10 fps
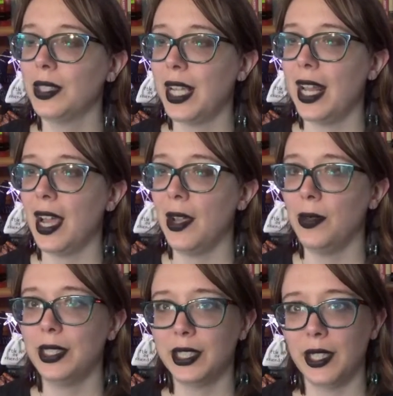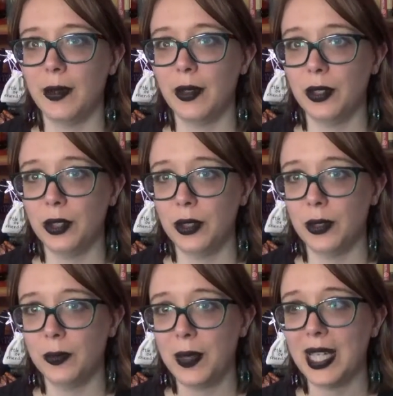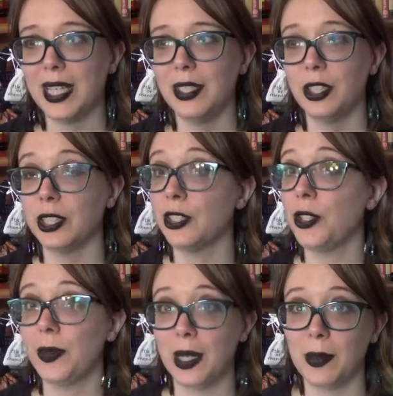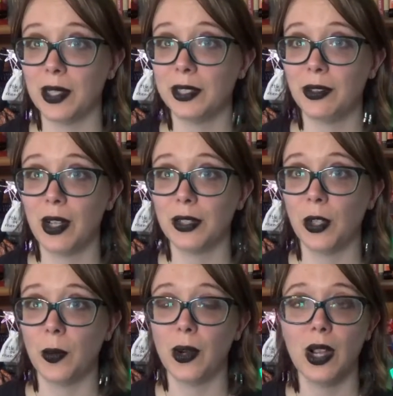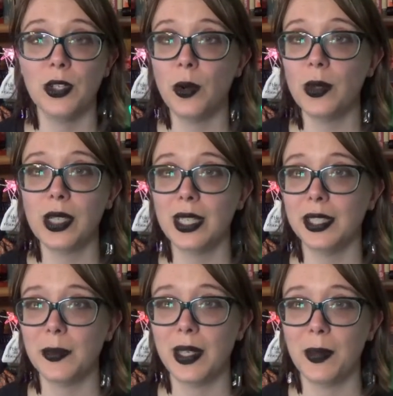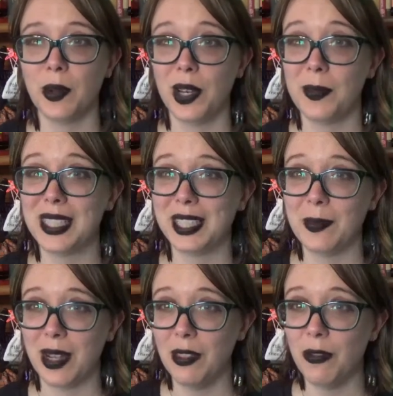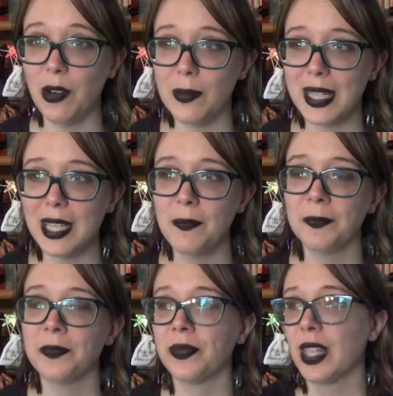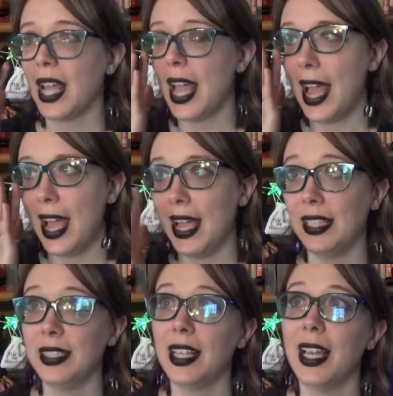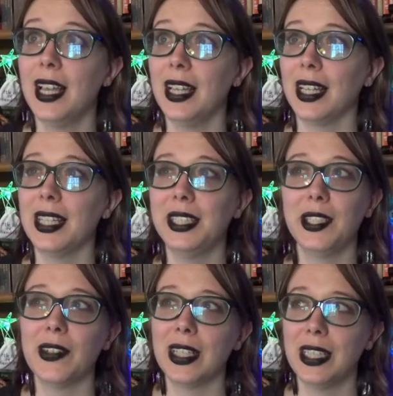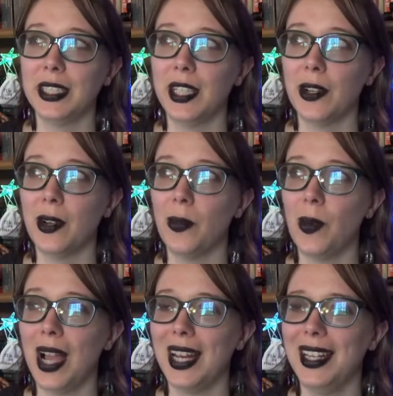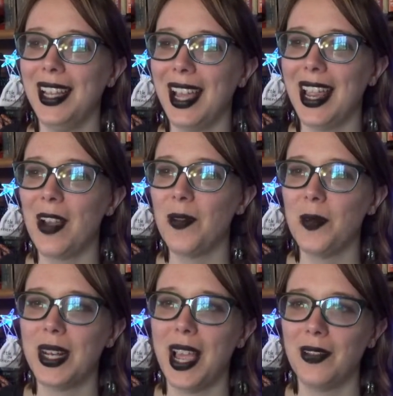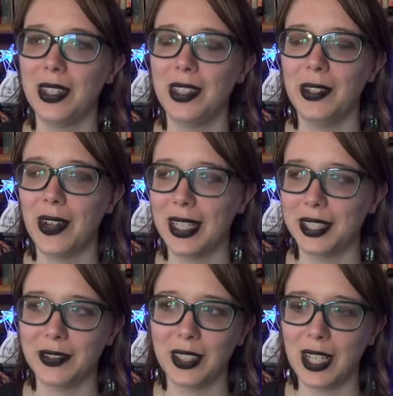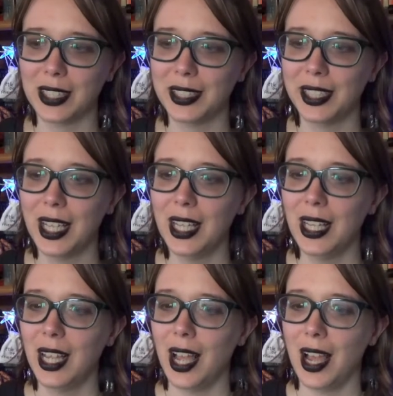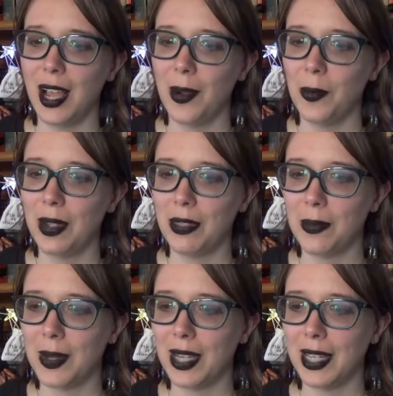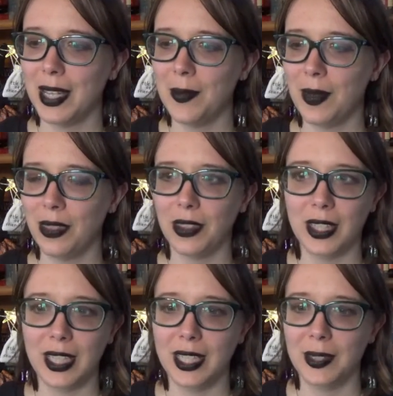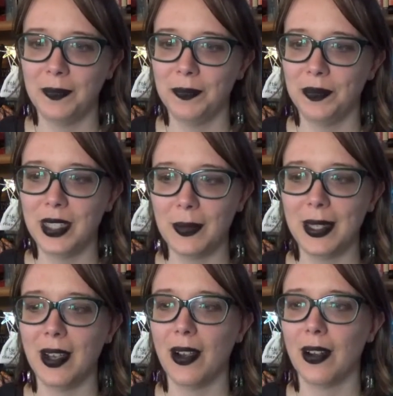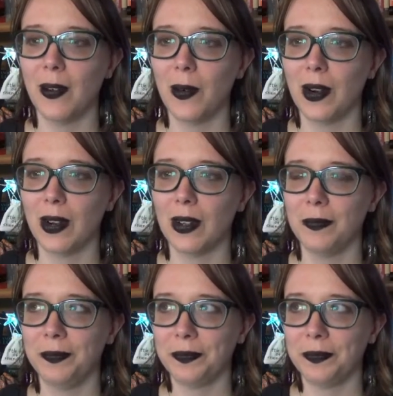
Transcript: that I was picking just too many books for October. October tends to be a pretty busy month for me, and considering this year when I haven't been having the greatest of looks with my monthly TBR or